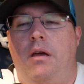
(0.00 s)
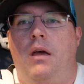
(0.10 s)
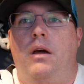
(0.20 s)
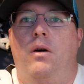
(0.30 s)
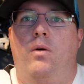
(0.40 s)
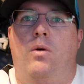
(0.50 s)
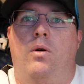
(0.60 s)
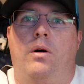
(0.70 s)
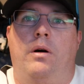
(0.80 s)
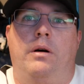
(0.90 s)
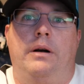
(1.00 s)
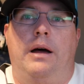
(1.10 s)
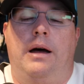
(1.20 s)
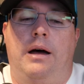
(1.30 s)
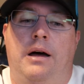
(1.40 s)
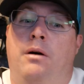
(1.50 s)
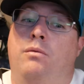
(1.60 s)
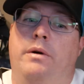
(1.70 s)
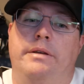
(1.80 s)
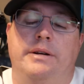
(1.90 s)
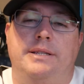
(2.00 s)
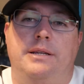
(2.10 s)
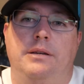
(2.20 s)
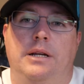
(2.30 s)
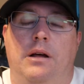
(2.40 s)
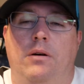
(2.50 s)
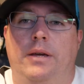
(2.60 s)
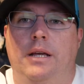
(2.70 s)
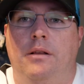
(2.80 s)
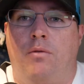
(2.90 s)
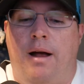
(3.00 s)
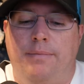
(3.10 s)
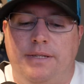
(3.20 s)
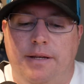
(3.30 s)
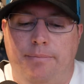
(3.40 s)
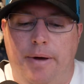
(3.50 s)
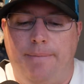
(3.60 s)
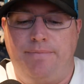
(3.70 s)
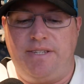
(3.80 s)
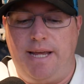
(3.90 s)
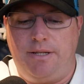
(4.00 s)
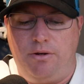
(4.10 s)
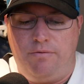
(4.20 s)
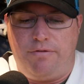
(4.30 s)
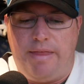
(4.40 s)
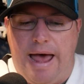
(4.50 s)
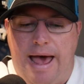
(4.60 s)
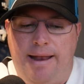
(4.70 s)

or whether it's Keelan Robinson. But stay tuned for that.